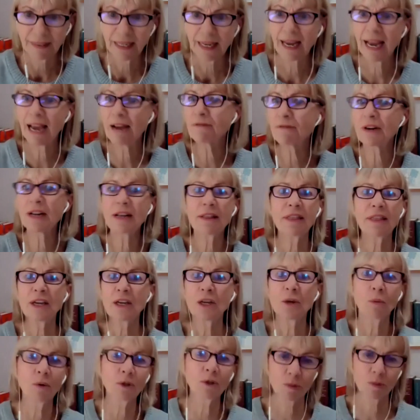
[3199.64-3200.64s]
everything
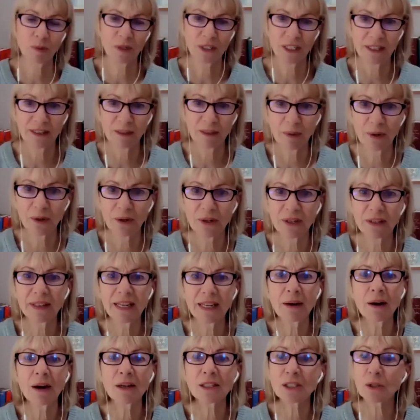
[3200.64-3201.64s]
you want to put in the book. And
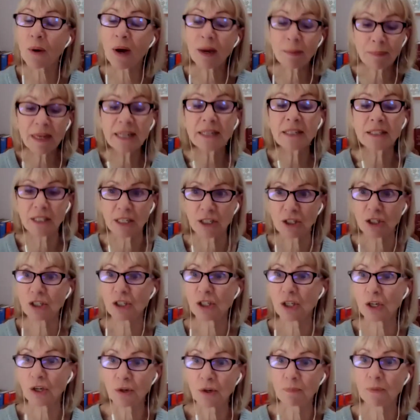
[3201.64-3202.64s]
there, so I made
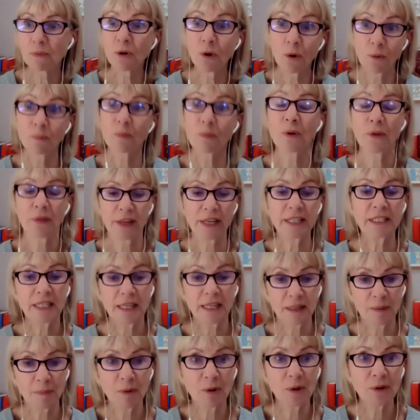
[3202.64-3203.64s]
decisions to not put things
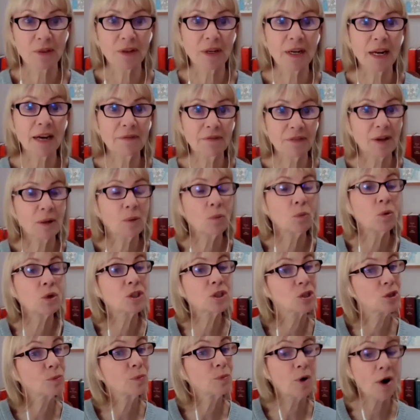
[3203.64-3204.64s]
in the book that I felt were
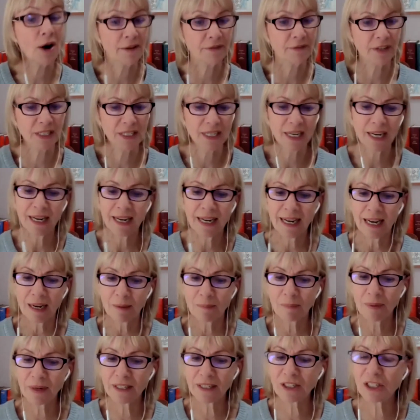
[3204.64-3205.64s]
too private.
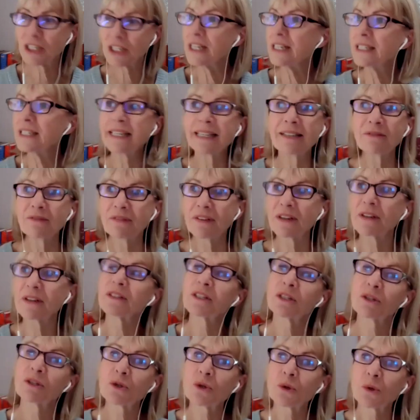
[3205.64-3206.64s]
But she didn't feel
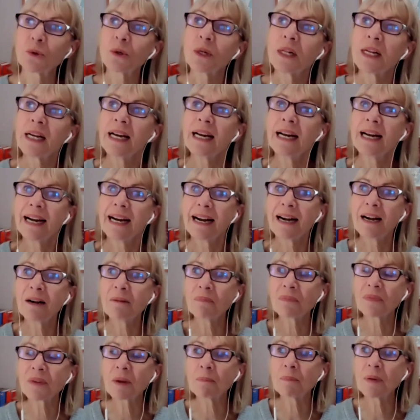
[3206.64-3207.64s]
this at all.
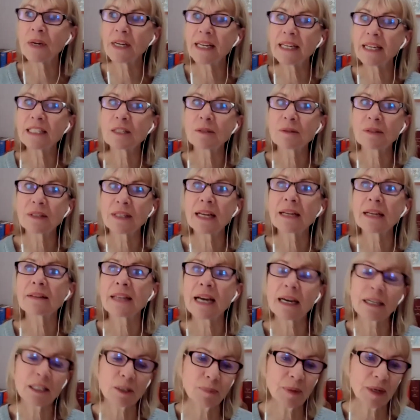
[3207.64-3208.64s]
Um, but it's that
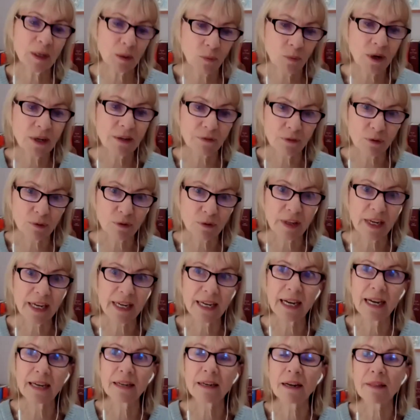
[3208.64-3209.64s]
that's been a wonderful thing.
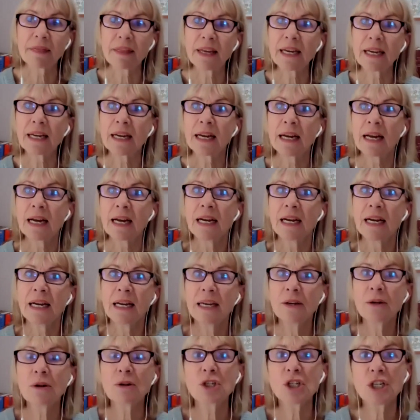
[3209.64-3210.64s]
And I think
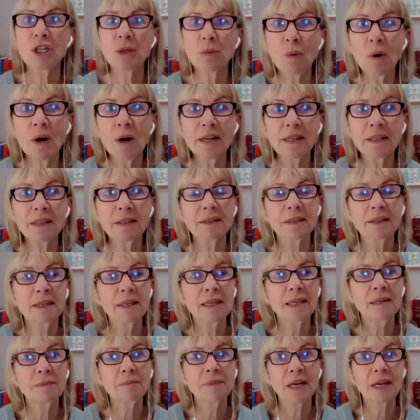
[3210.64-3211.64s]
you know she won
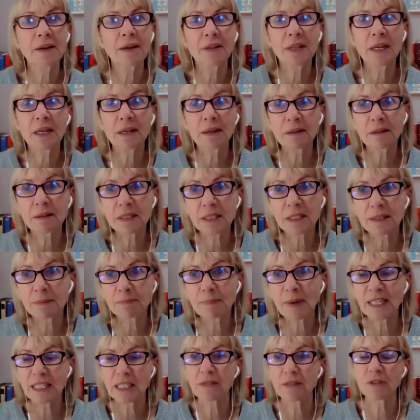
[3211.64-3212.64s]
um, at the
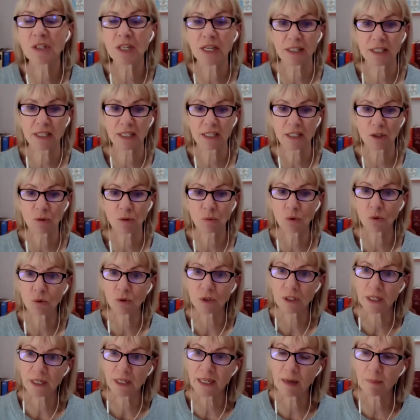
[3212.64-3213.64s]
Best of Sussex
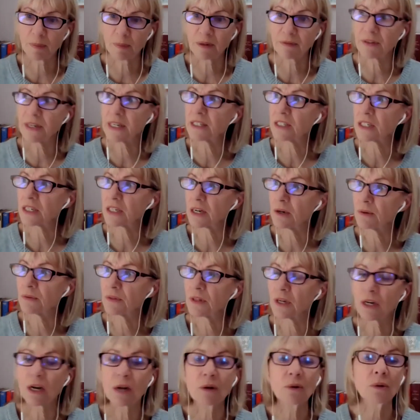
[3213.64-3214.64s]
Awards a couple of years ago,
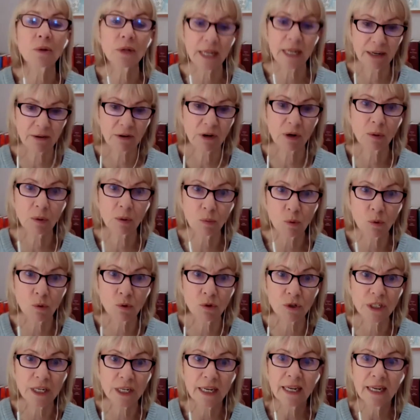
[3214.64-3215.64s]
the Local Hero
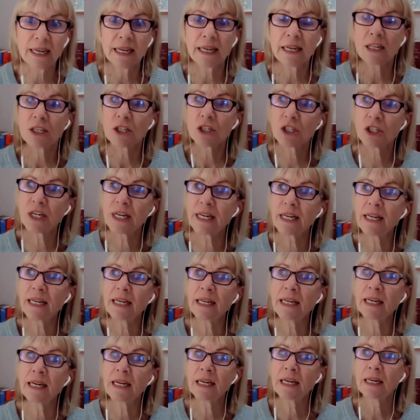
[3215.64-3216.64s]
Award.
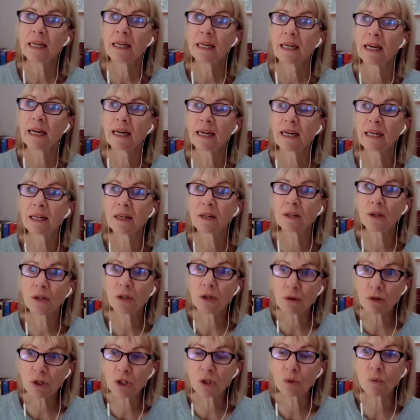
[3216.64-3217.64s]
She uh,
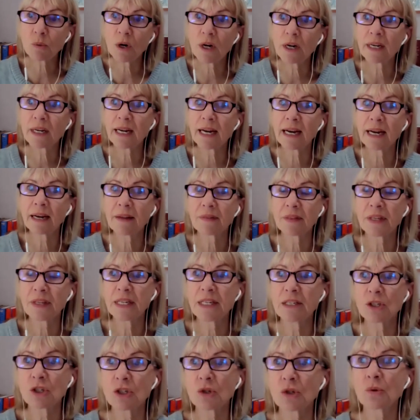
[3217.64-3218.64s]
used to work at
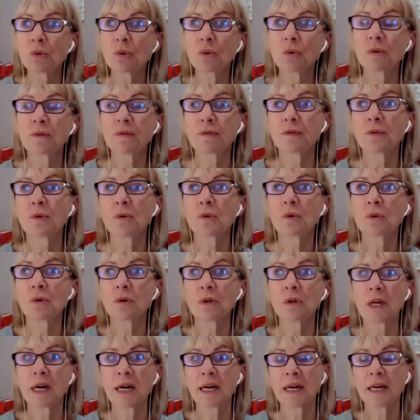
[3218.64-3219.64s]
the school for
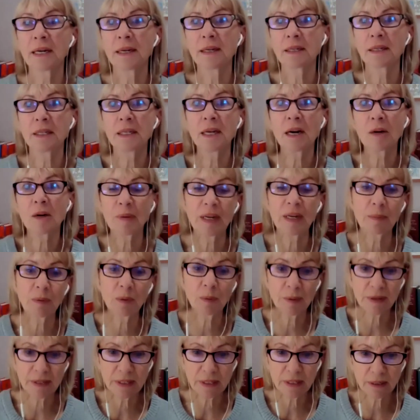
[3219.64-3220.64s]
uh, young people
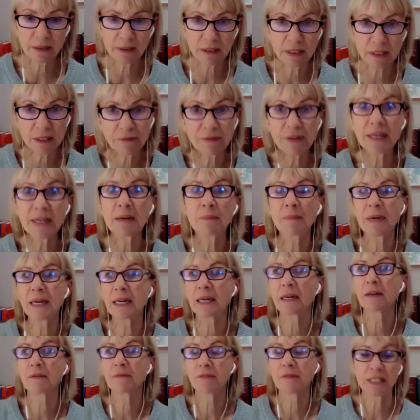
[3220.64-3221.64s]
with severe
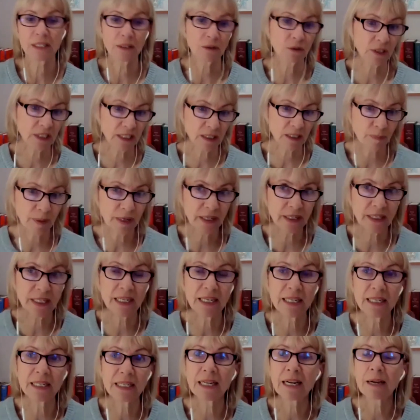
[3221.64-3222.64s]
mental and physical
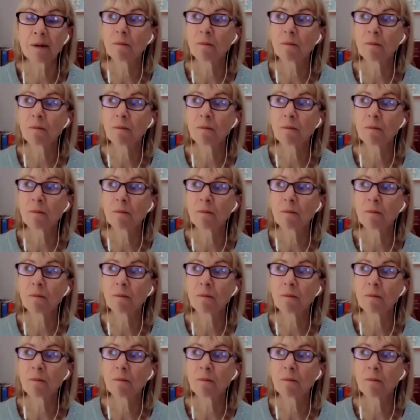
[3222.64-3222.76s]
disabilities.